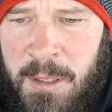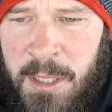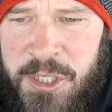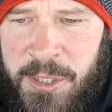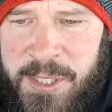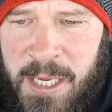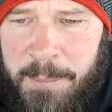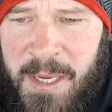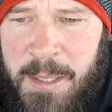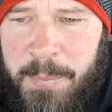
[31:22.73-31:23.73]
and shall take
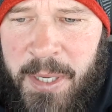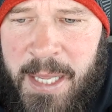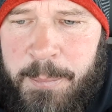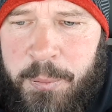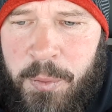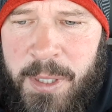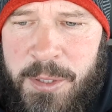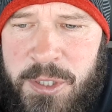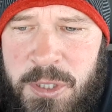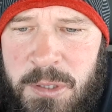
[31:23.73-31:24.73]
many, but a
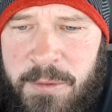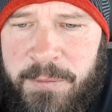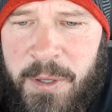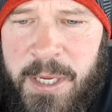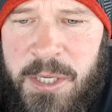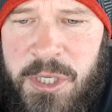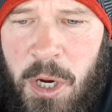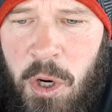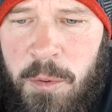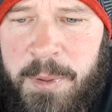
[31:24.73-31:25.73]
prince for his
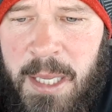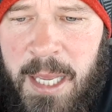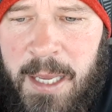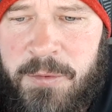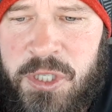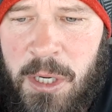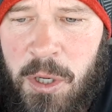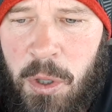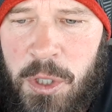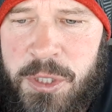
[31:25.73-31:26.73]
own behalf shall
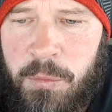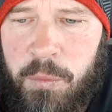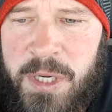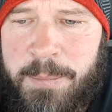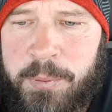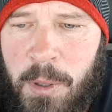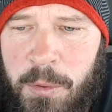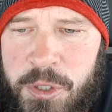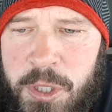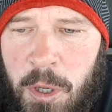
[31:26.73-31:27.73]
cause the
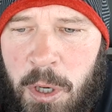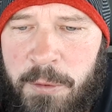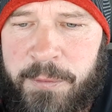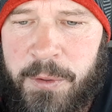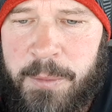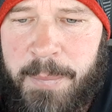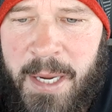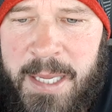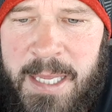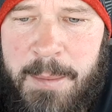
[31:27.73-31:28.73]
reproach offered
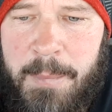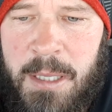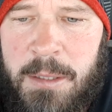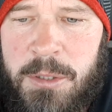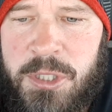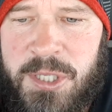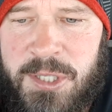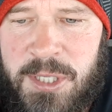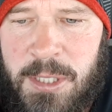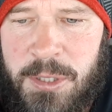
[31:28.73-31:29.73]
by him to
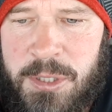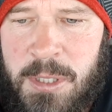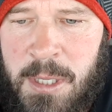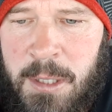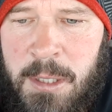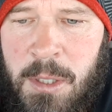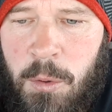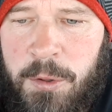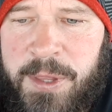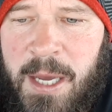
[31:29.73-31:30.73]
cease.
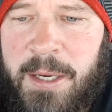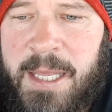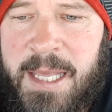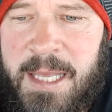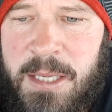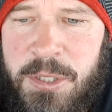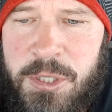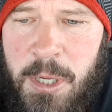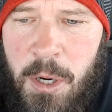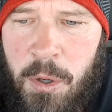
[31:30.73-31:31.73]
Without
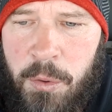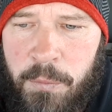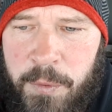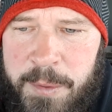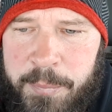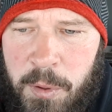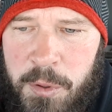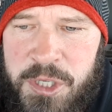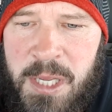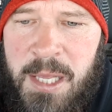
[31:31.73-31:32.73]
his own
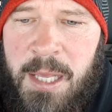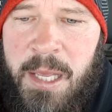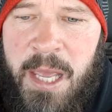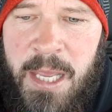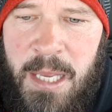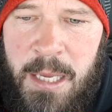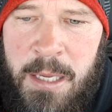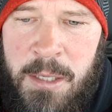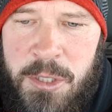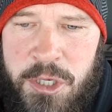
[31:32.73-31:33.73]
reproach, he
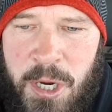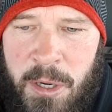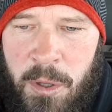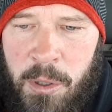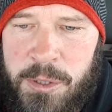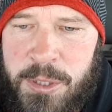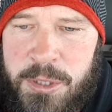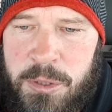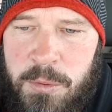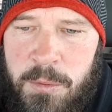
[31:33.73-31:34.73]
shall cause
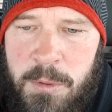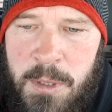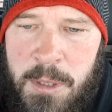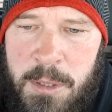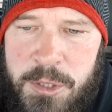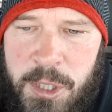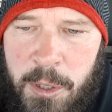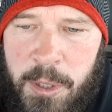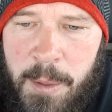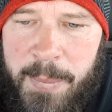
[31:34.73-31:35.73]
it to
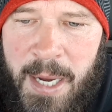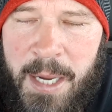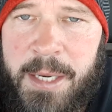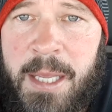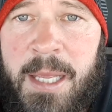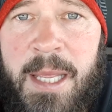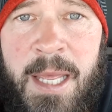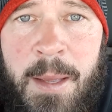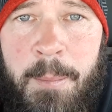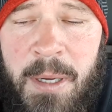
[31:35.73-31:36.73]
turn upon
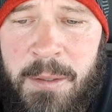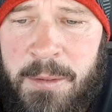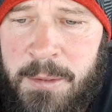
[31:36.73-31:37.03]
him. A